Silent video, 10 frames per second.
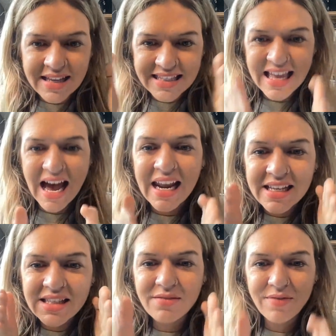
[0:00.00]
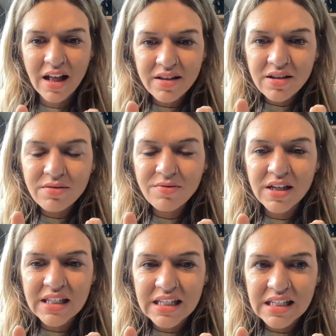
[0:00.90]
as that as the value
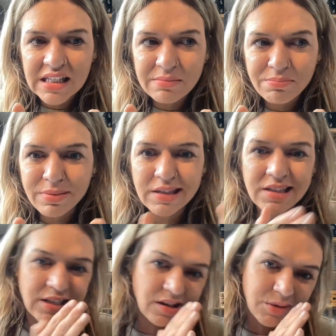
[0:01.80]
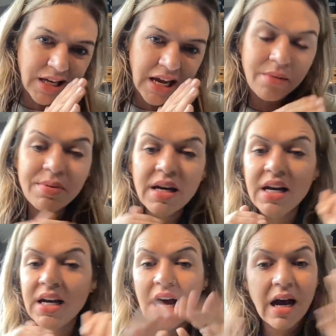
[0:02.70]
versus but it's a terrible camp,
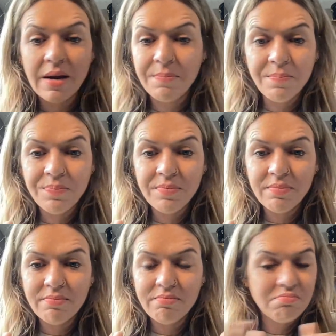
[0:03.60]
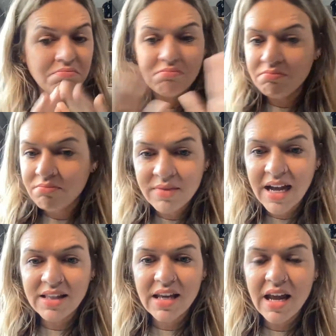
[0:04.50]
um
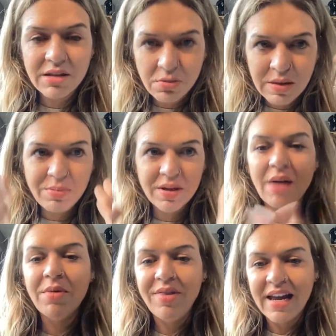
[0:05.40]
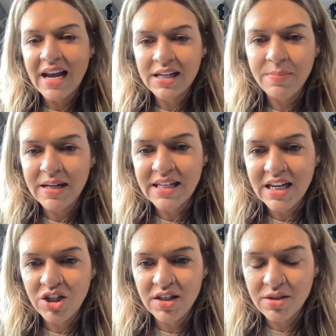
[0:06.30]
that and so people come with that
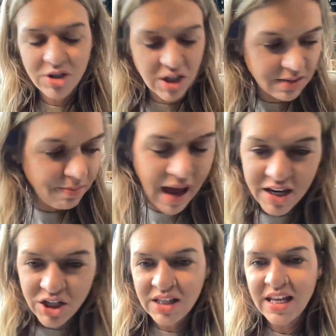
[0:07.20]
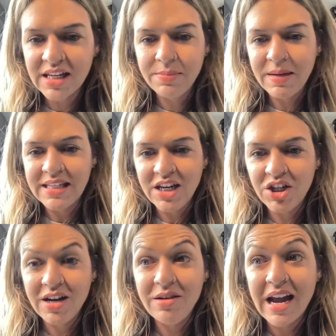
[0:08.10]
expectation. So it's just managing the
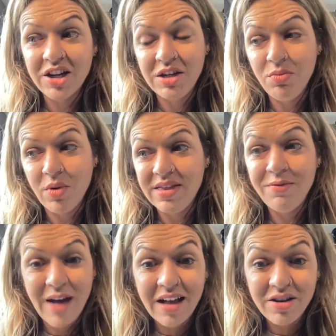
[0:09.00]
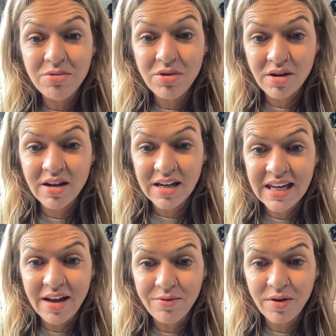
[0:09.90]
expectation and actually what the value you're going to
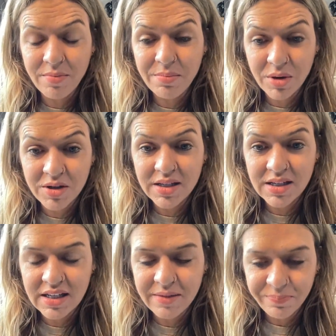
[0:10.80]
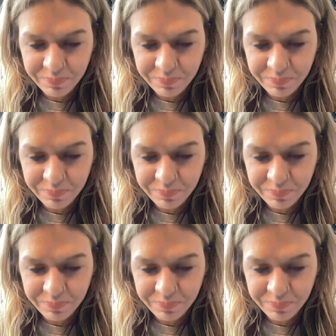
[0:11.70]
get from it personally.